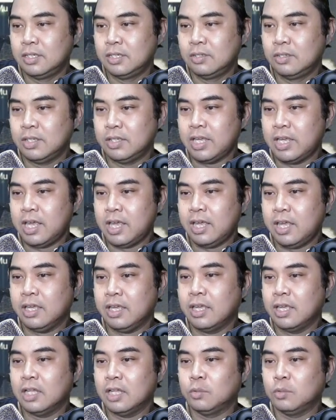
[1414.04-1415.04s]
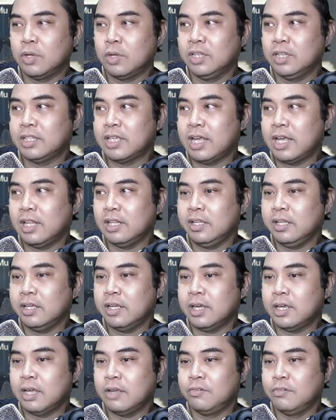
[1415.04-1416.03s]
Okay, got one Talia
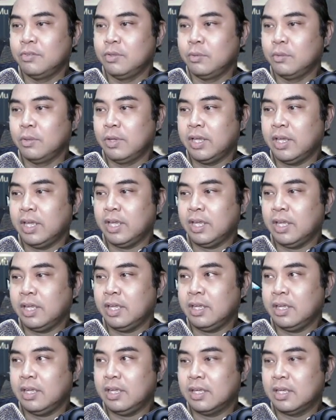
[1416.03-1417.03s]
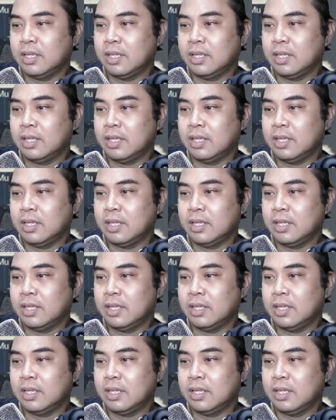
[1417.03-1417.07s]
out of the way.